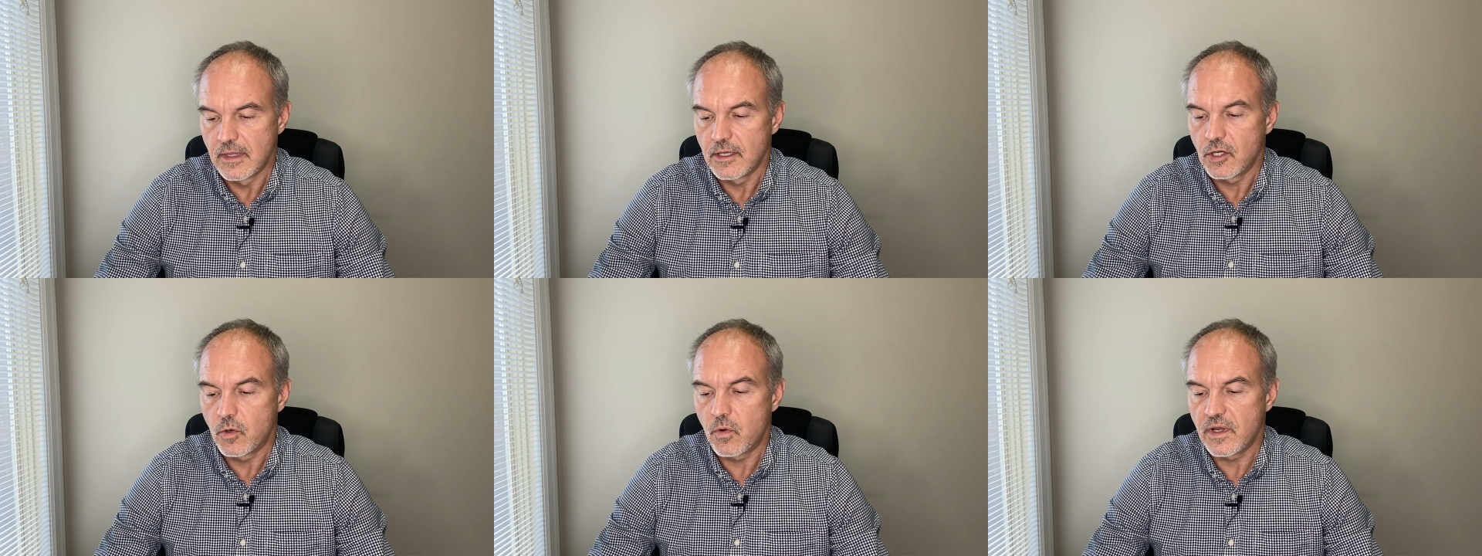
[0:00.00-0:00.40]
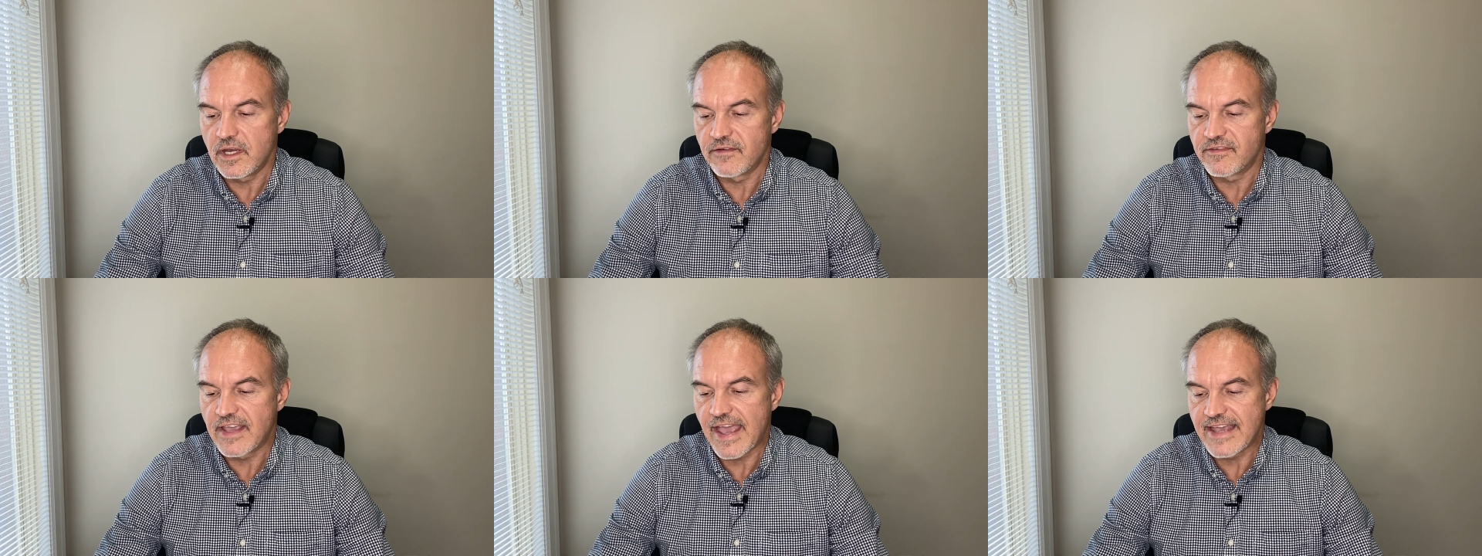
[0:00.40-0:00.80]
Queen
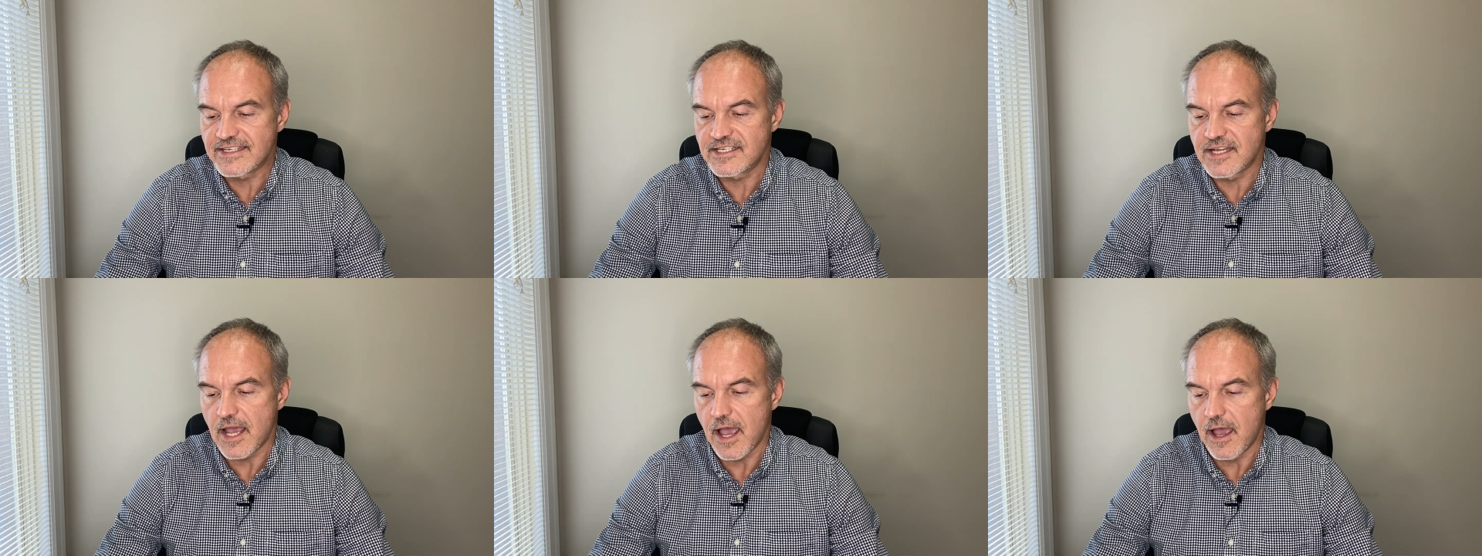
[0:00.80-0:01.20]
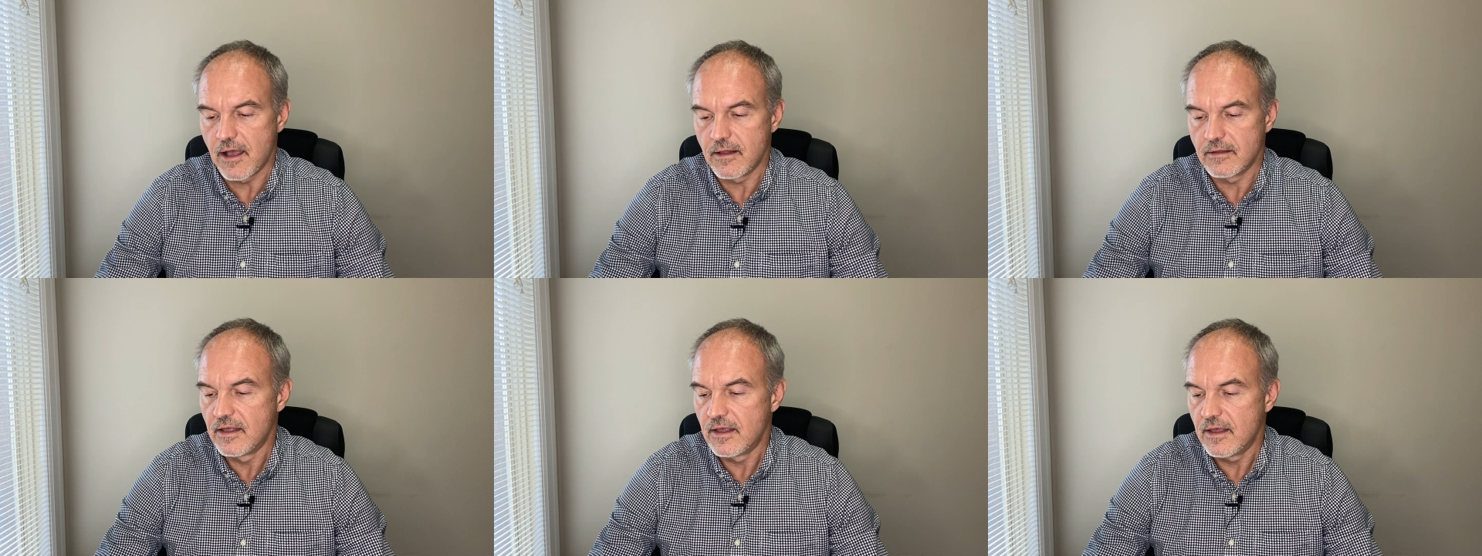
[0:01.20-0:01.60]
of
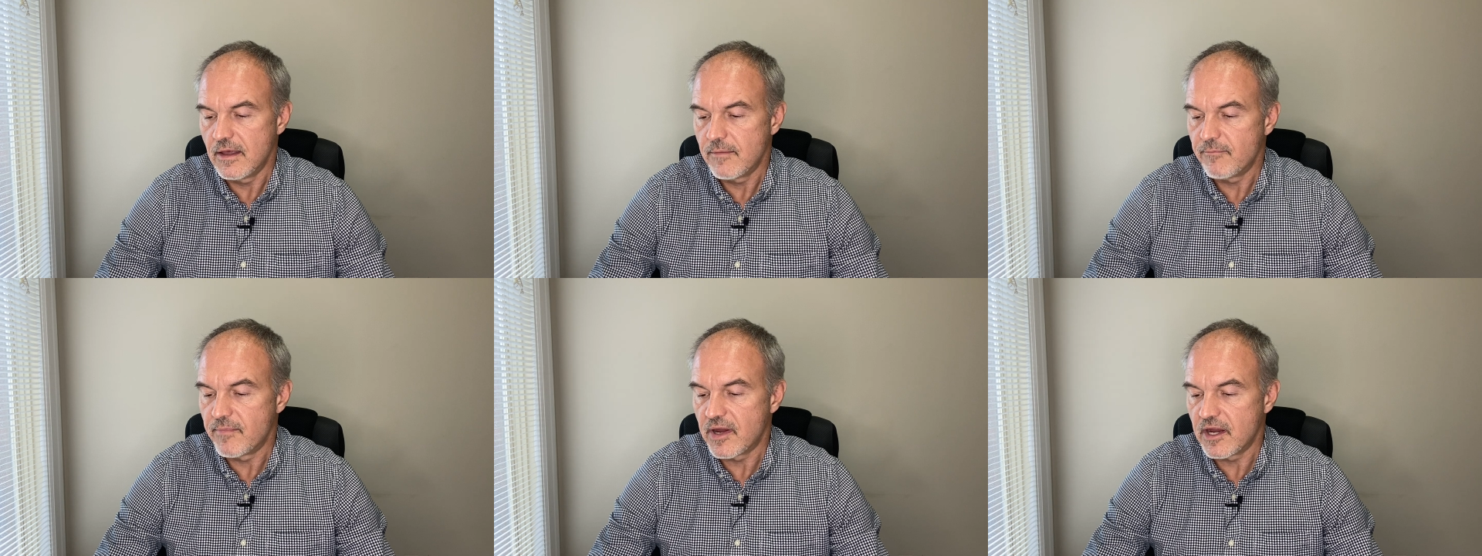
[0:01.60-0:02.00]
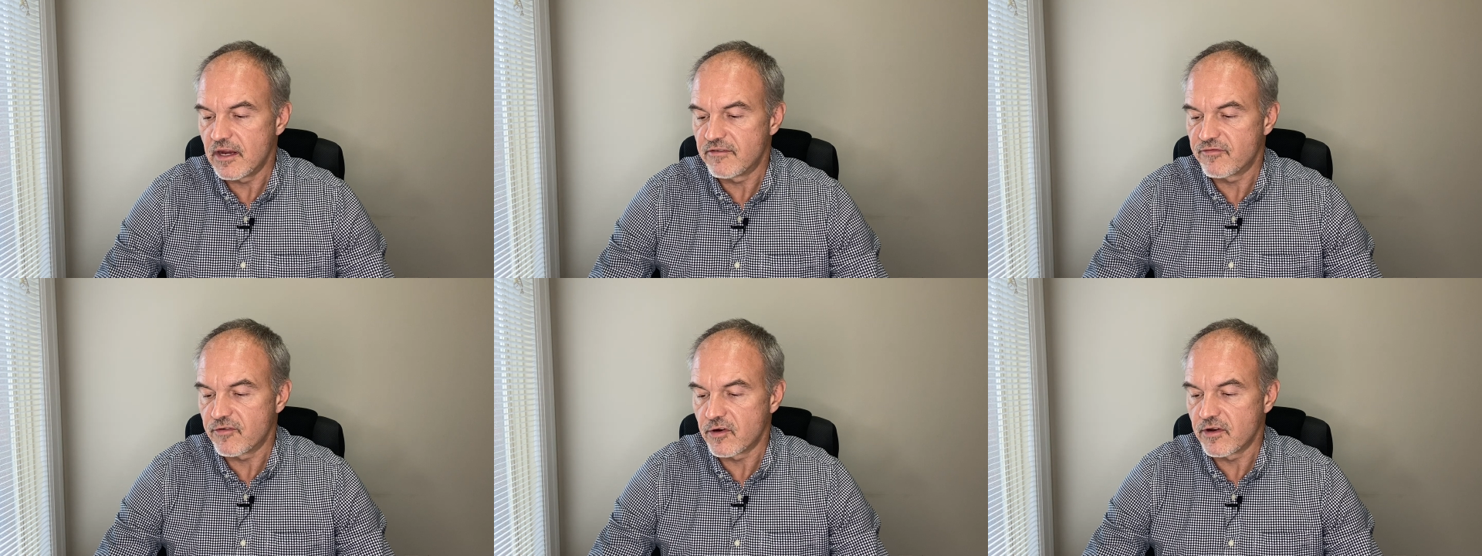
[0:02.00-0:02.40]
Castile, married
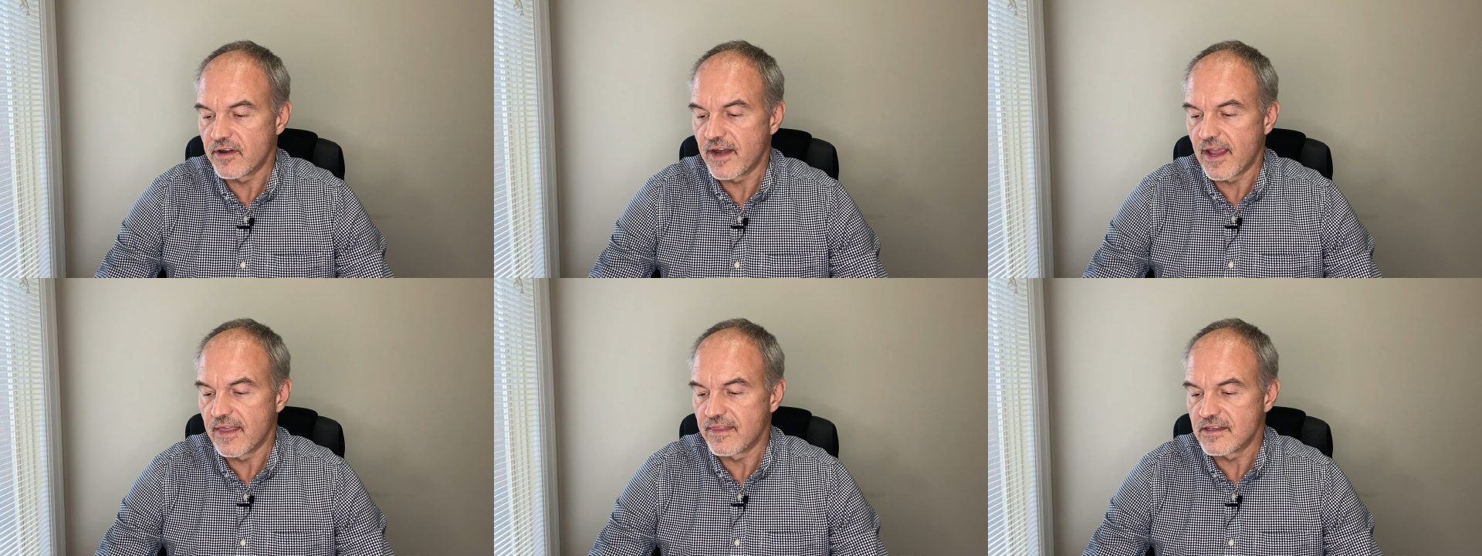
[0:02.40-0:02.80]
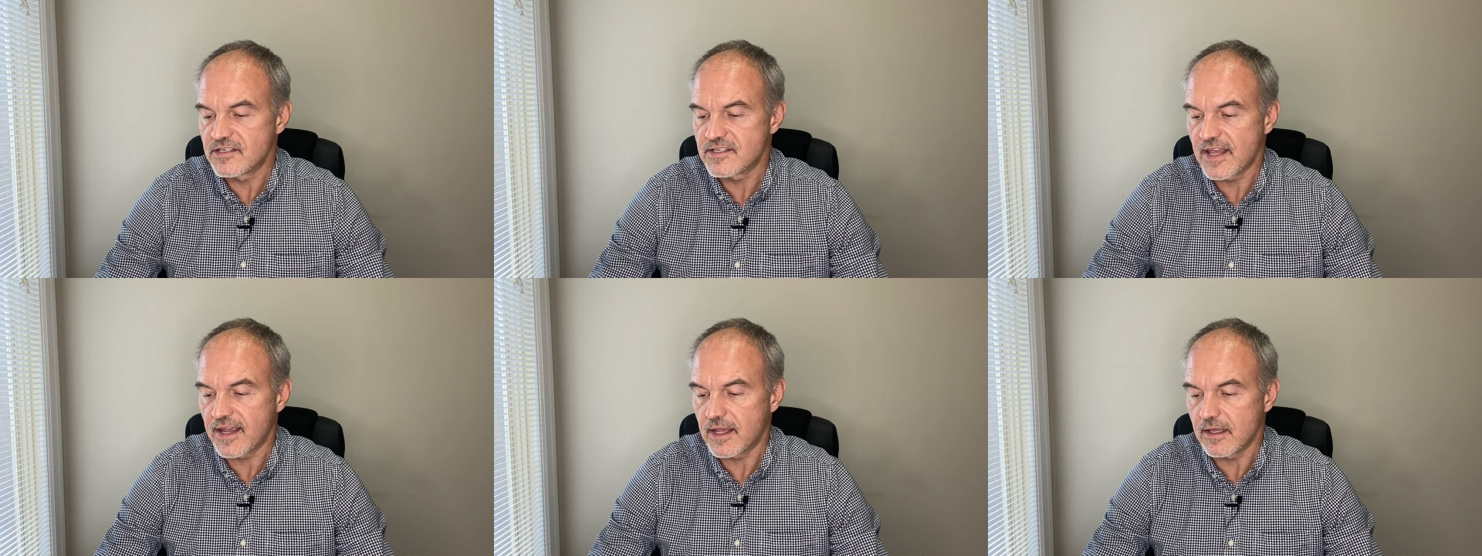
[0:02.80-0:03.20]
Ferdinand
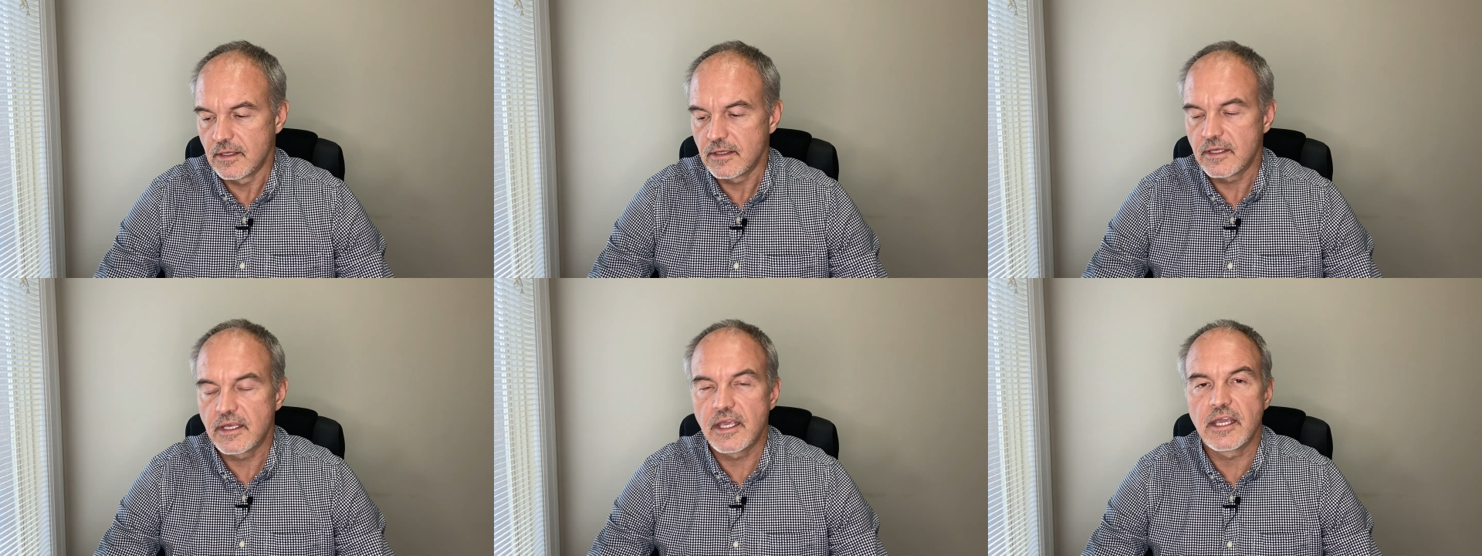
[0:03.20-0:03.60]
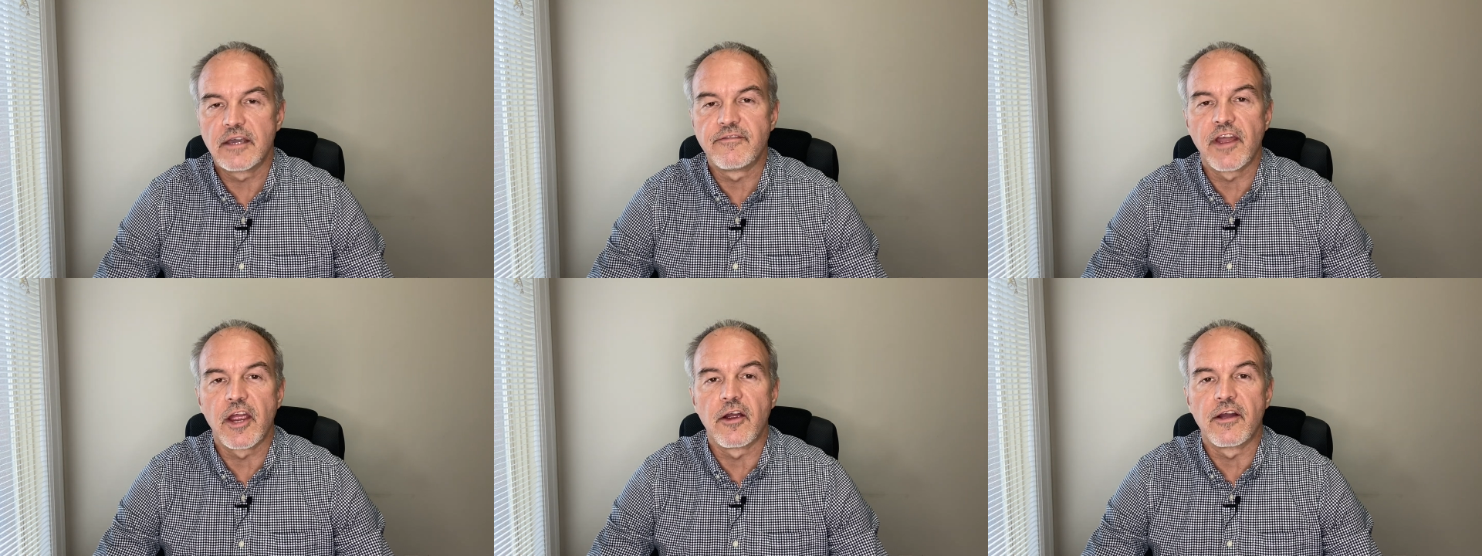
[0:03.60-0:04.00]
II, King of
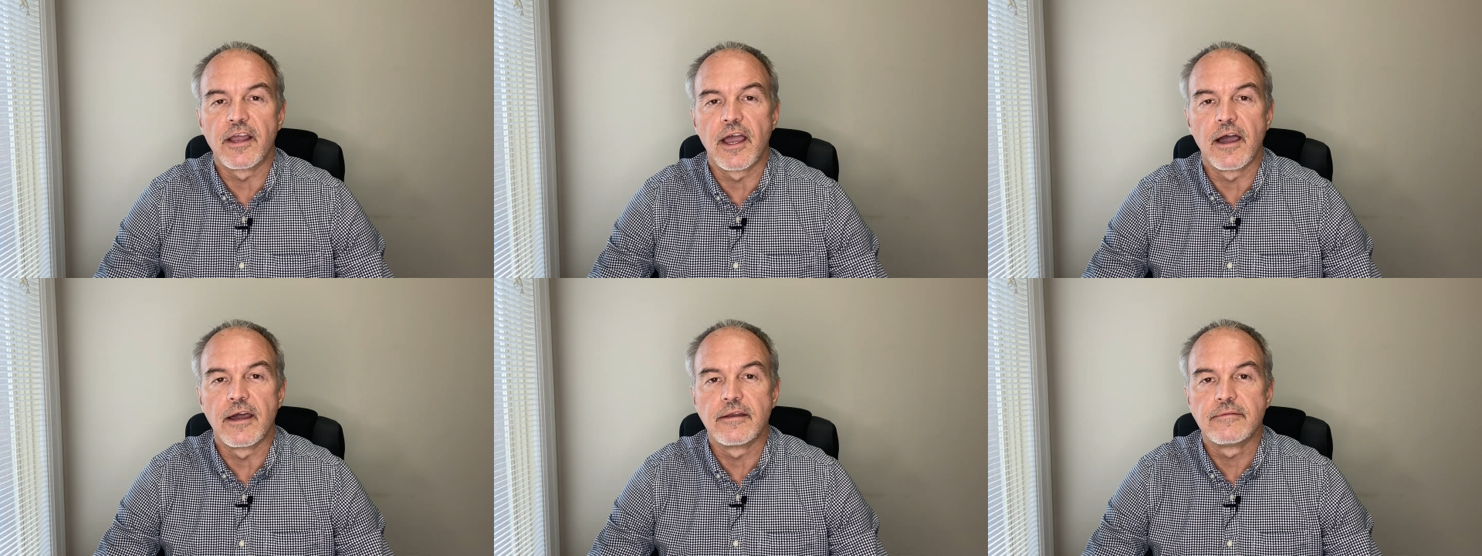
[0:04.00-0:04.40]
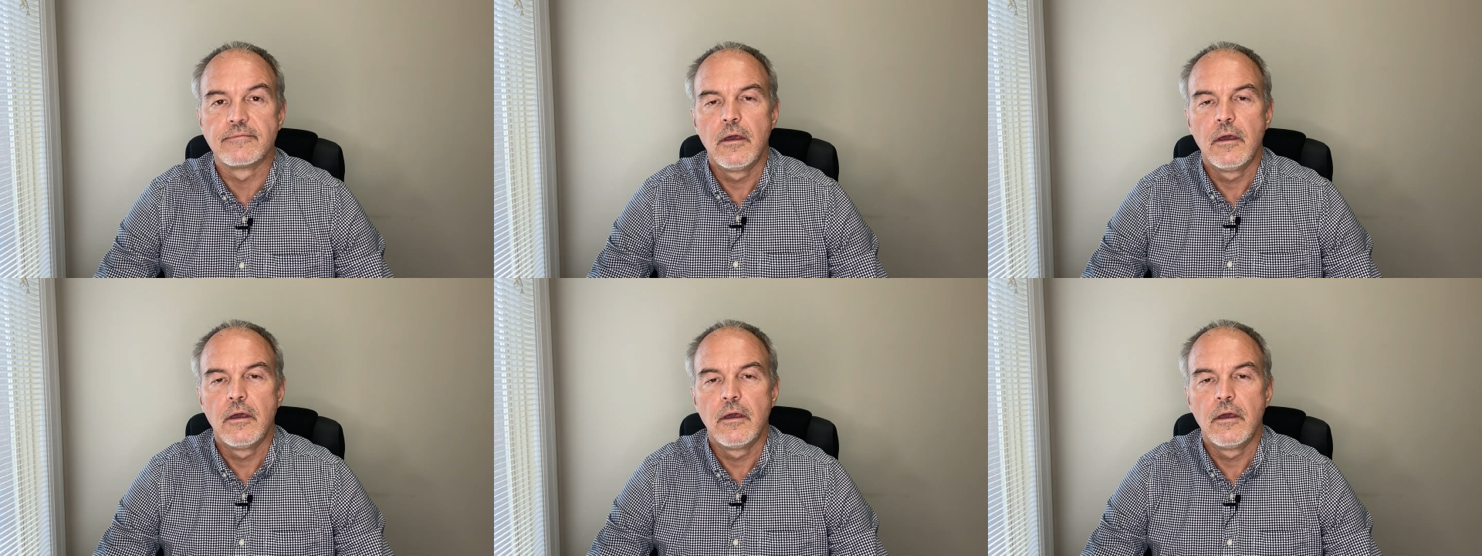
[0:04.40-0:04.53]
Aragon.